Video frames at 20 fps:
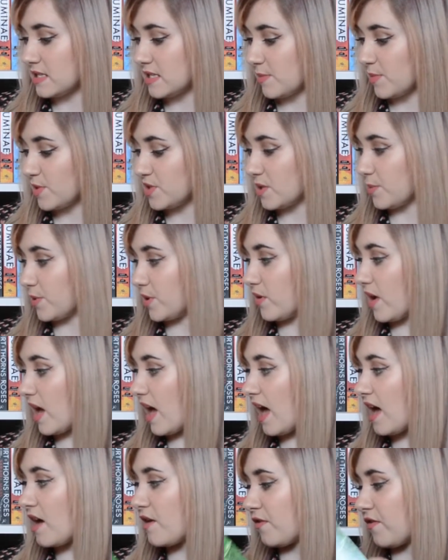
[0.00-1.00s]

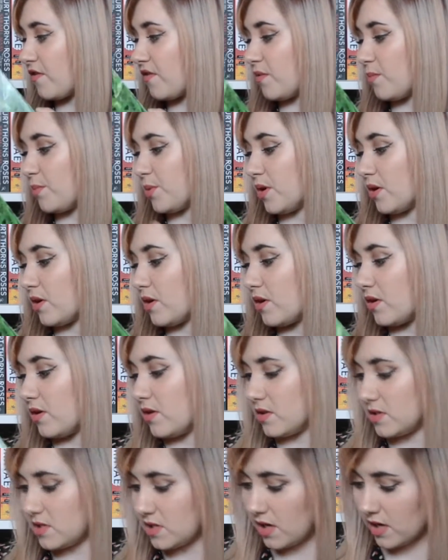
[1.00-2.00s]
WWF book
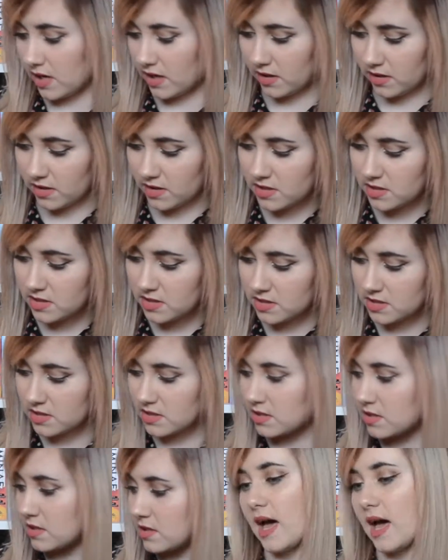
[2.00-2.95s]
on tigers,